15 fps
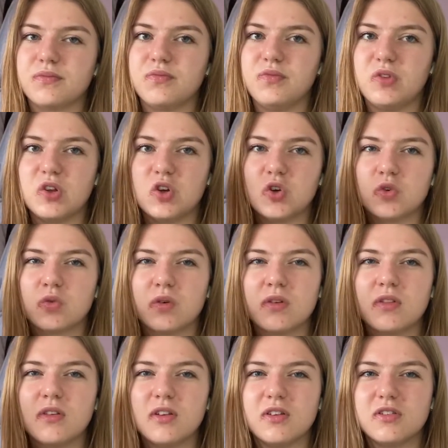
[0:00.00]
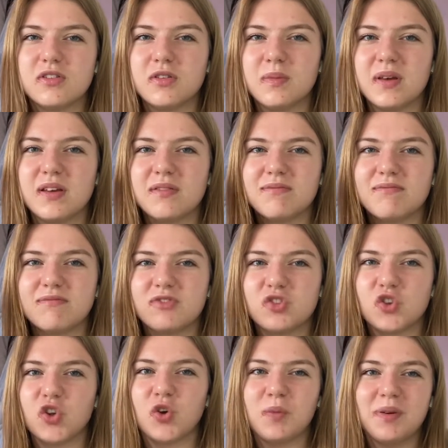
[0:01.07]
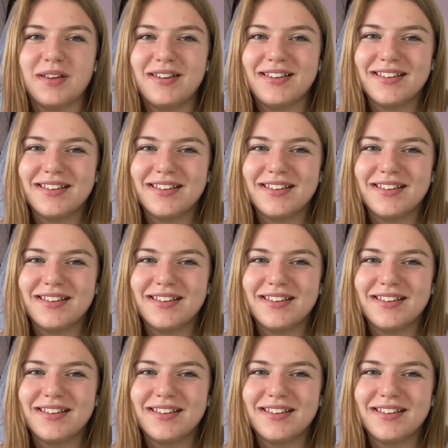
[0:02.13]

the good one that's a bit stupid.